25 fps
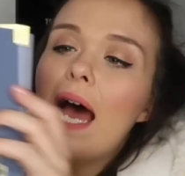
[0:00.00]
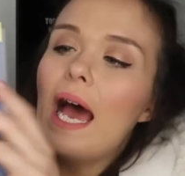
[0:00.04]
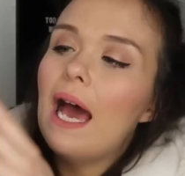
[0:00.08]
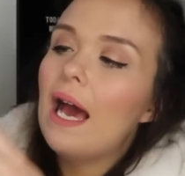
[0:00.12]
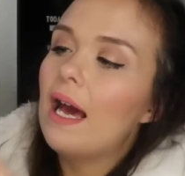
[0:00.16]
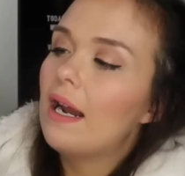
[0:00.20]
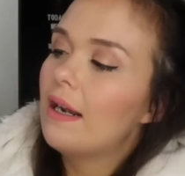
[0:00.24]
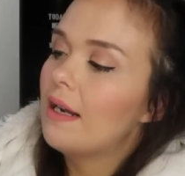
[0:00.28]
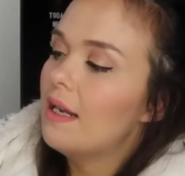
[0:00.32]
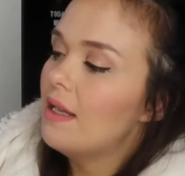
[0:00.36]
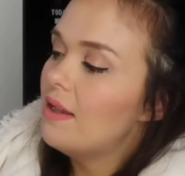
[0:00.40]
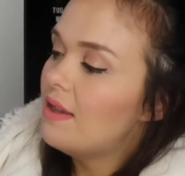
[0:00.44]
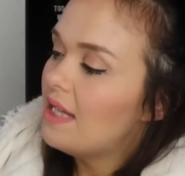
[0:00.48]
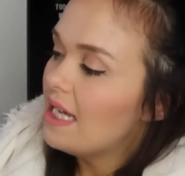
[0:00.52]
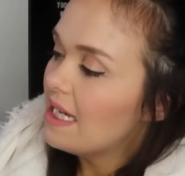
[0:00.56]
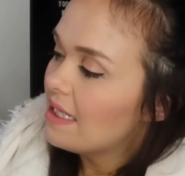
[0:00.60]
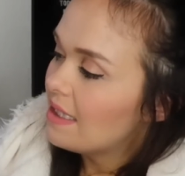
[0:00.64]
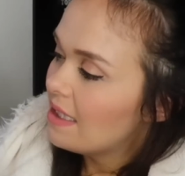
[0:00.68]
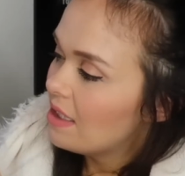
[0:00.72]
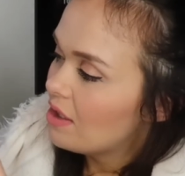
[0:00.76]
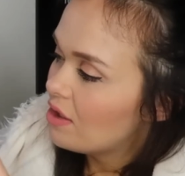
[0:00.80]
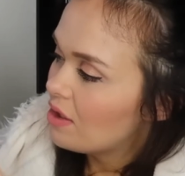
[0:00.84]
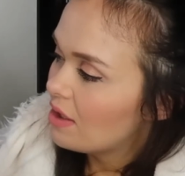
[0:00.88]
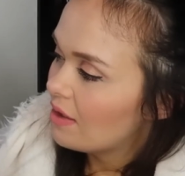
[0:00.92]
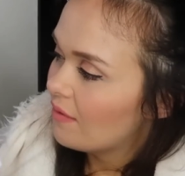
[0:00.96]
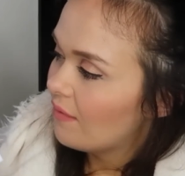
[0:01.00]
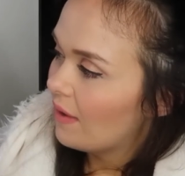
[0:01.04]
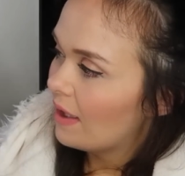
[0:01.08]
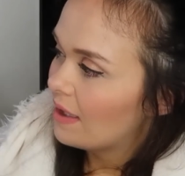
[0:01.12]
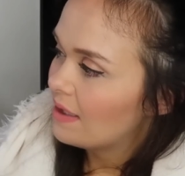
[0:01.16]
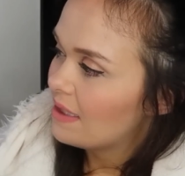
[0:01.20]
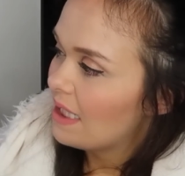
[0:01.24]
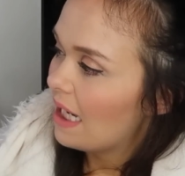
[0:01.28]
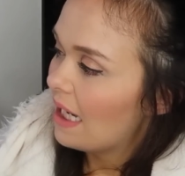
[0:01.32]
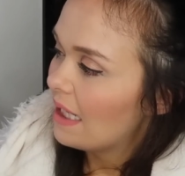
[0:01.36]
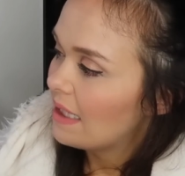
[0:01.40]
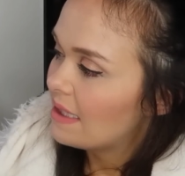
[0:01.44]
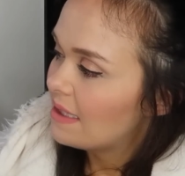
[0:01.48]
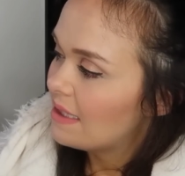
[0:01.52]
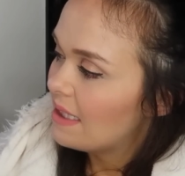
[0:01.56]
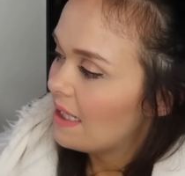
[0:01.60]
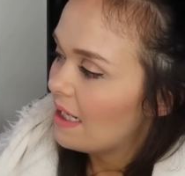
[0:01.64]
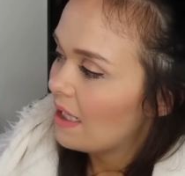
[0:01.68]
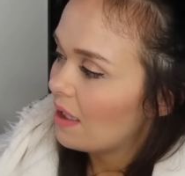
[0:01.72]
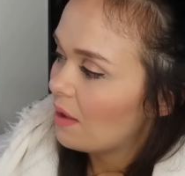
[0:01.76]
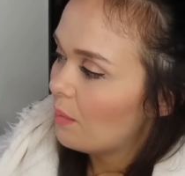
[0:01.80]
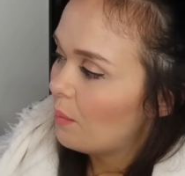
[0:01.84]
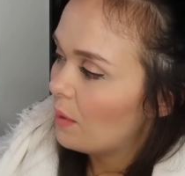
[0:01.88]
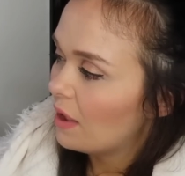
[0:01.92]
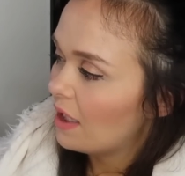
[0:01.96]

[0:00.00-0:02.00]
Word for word: And this is just fantastic